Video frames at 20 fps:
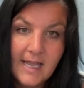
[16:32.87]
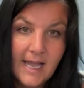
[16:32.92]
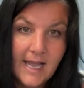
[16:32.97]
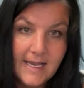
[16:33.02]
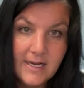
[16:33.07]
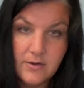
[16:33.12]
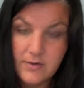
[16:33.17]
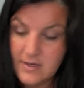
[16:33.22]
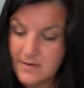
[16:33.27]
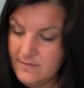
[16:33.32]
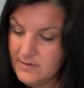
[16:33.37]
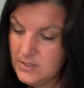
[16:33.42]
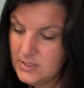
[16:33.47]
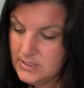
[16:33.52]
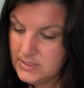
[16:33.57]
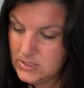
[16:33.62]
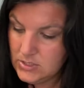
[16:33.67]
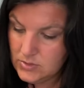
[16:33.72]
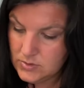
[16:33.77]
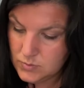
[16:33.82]
I don't even
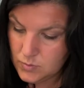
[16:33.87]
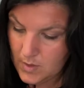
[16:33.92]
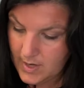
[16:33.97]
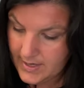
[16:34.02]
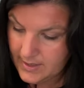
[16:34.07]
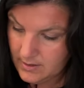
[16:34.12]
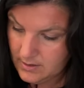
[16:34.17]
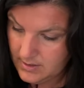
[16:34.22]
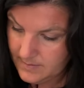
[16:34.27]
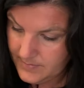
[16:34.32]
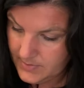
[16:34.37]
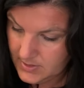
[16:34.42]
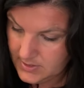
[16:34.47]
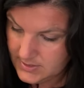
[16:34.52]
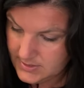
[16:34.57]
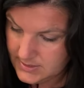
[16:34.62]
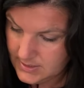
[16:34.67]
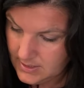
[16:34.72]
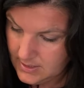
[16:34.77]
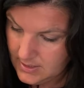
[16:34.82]
need to use wire
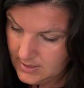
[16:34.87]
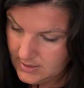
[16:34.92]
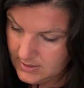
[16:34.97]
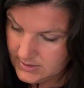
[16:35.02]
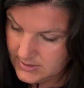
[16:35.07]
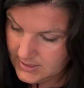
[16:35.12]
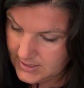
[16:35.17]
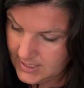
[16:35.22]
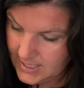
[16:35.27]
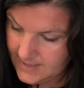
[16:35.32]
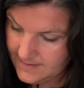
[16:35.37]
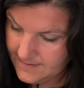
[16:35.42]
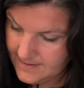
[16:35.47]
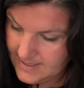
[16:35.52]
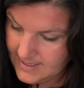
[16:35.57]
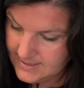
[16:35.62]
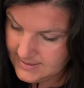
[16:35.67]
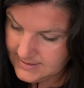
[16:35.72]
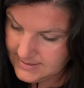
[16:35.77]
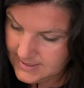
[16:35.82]
clippers to cut
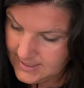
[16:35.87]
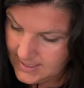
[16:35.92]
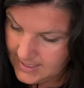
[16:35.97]
these.